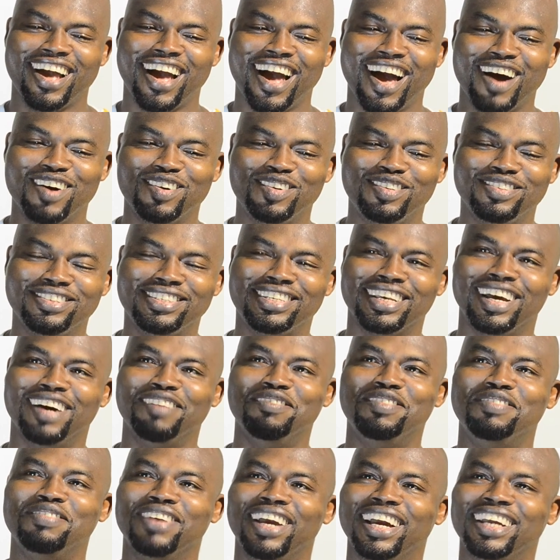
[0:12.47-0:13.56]
I wouldn't say
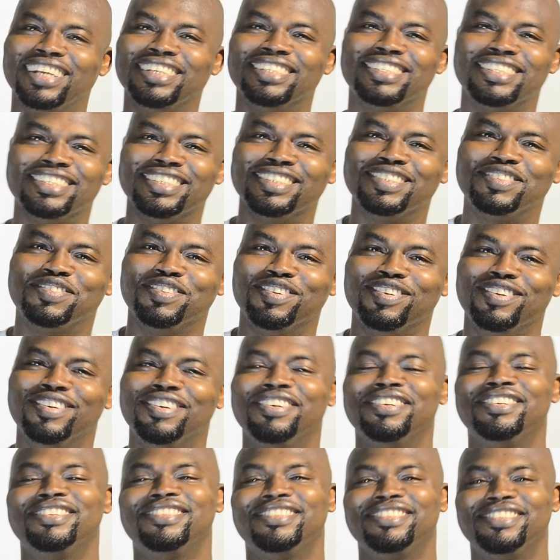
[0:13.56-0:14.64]
I've been behind the scenes
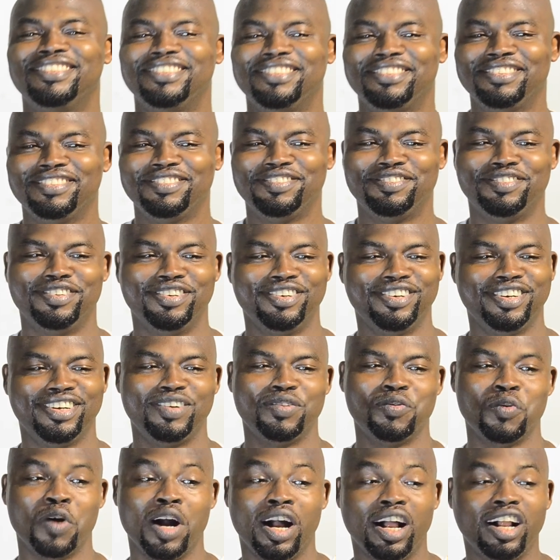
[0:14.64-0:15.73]
for, for a
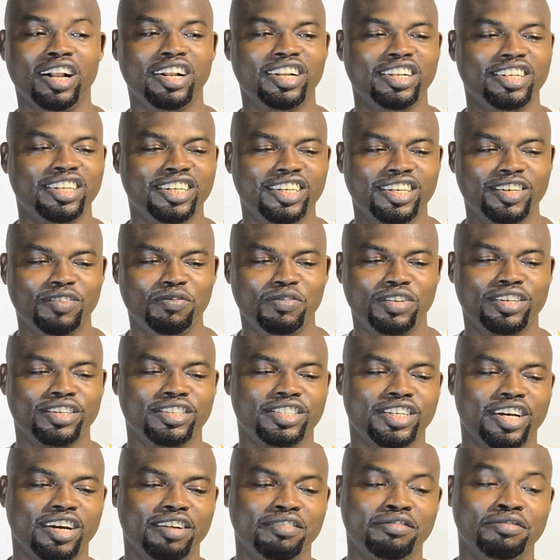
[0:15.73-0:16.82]
while
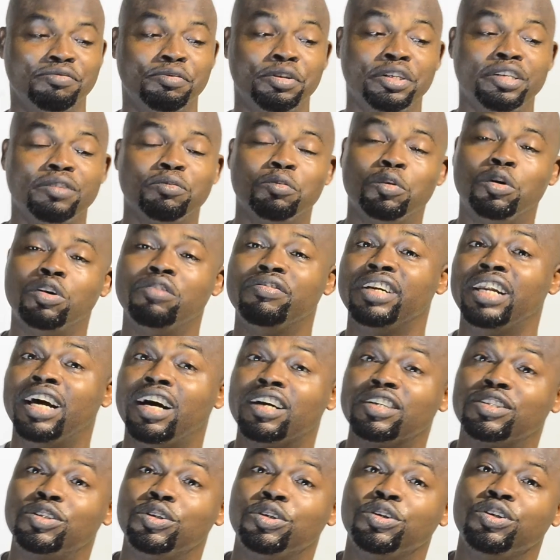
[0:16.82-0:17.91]
because I've been more of an
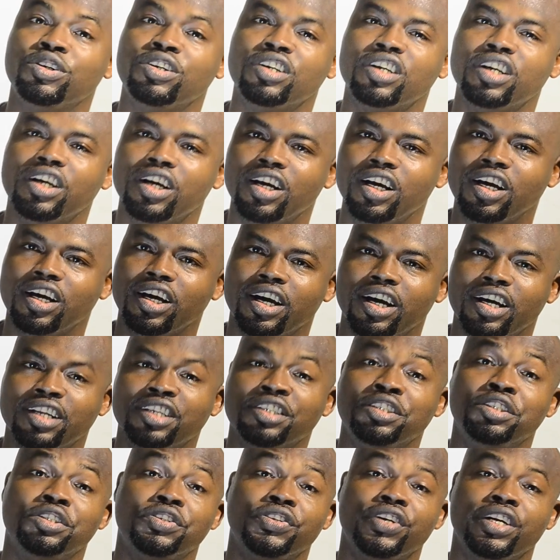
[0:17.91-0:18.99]
actor and
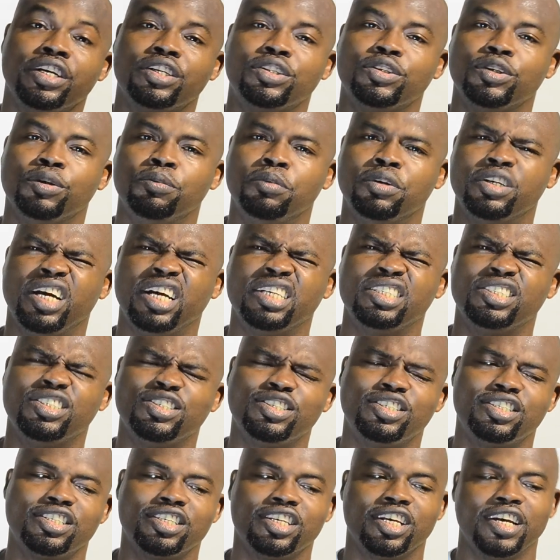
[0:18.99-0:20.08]
a director, but I
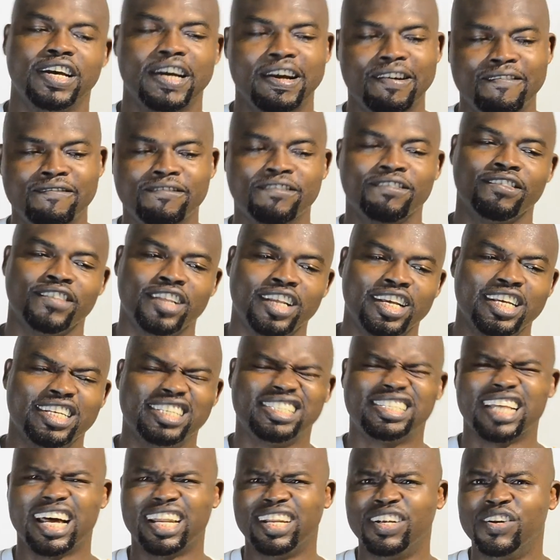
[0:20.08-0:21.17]
just
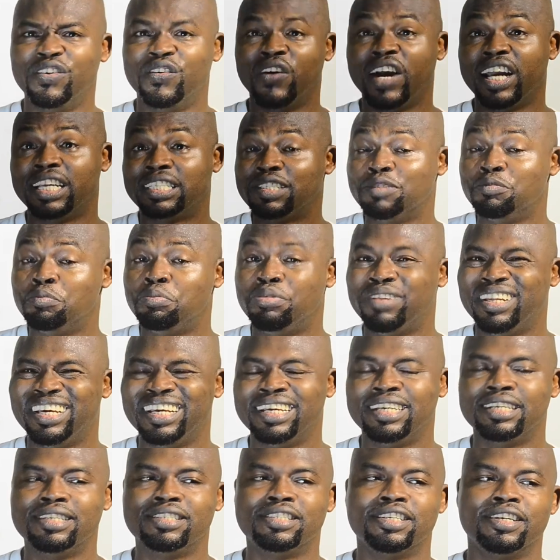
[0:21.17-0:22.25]
started writing
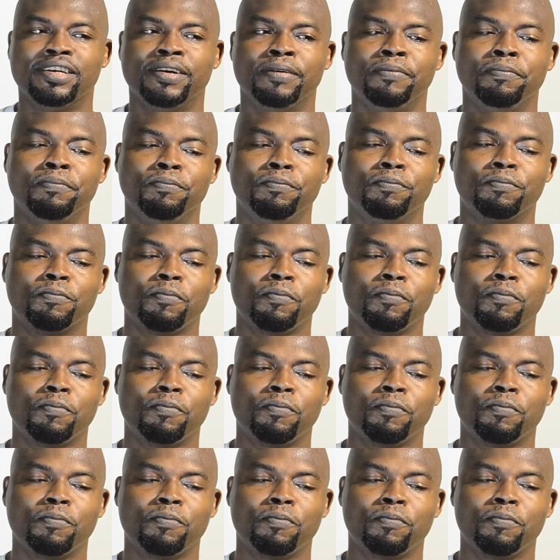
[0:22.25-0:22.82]
plays um,